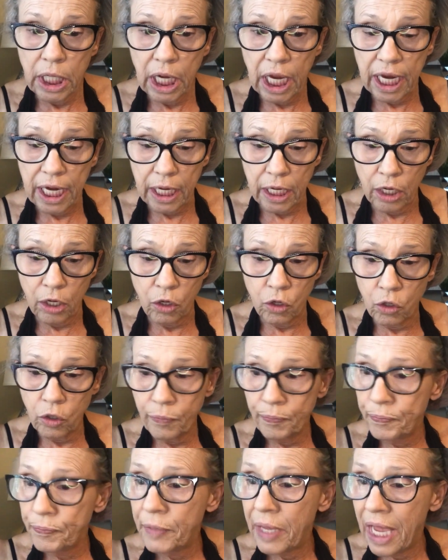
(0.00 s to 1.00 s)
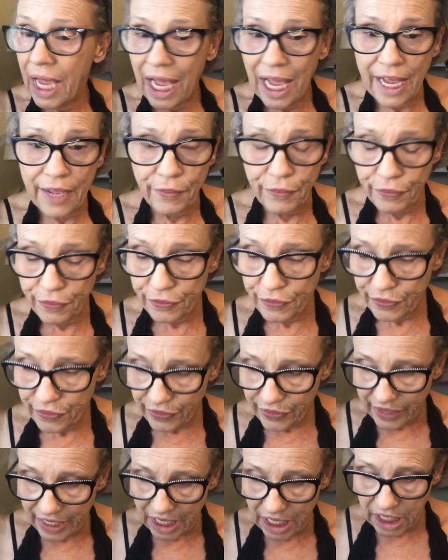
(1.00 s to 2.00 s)
Now, I
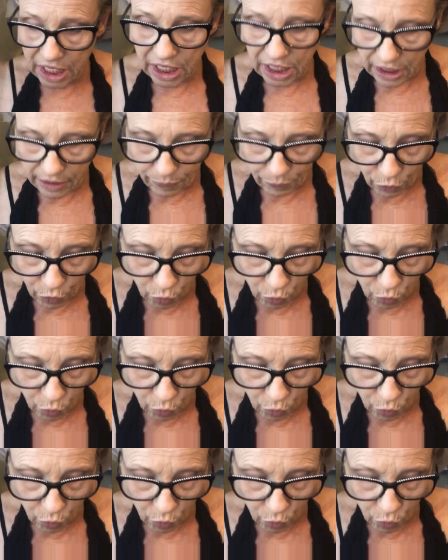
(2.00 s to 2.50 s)
think